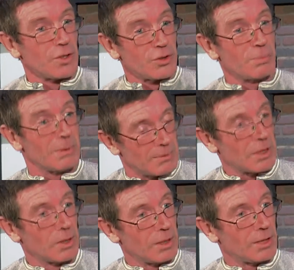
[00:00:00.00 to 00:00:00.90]

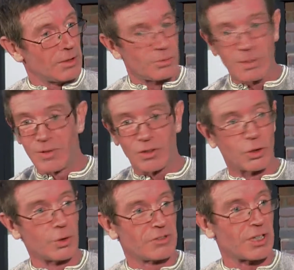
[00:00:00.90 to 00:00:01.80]
to
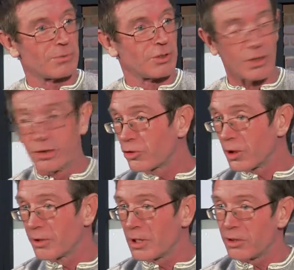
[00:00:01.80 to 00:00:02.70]
mid-Victorian times. So
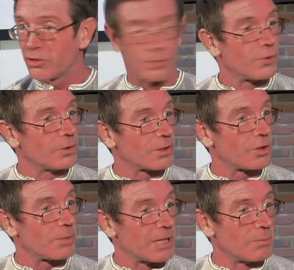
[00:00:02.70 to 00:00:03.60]
the guys who fought in the
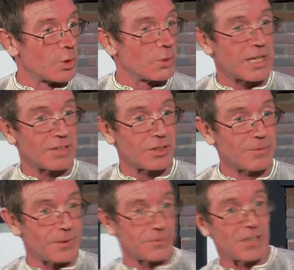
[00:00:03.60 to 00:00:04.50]
Crimean War in the
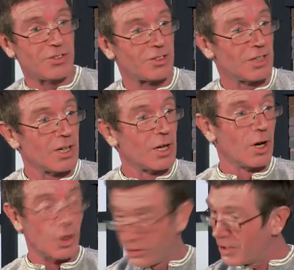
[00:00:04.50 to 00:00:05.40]
1850s,
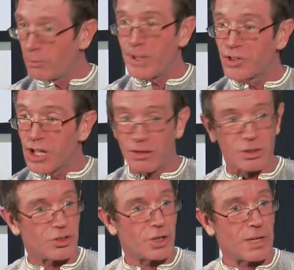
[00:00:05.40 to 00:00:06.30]
under their red
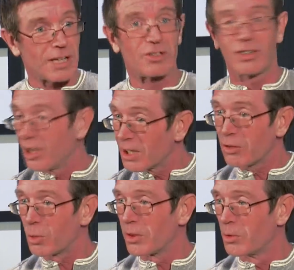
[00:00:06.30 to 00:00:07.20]
tunics,
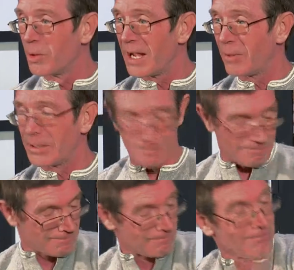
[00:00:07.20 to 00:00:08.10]
guess what they were wearing?
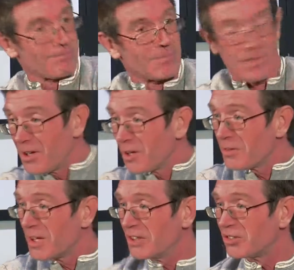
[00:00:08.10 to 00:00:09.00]

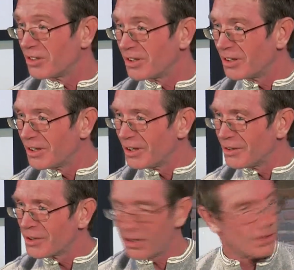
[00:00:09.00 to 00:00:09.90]
These.
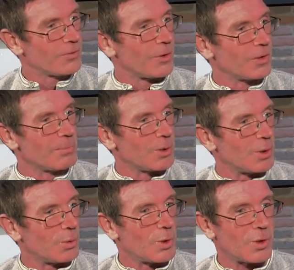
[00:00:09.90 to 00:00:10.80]
The guys who fought in the
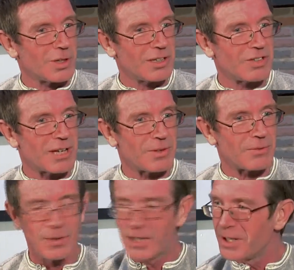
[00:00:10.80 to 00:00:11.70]
Boer War in South
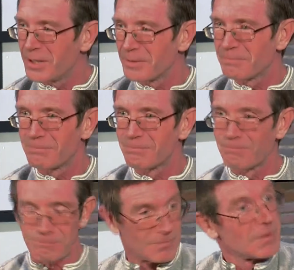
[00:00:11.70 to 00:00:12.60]
Africa
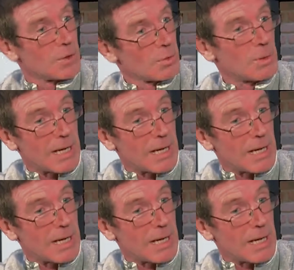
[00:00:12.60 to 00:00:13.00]
were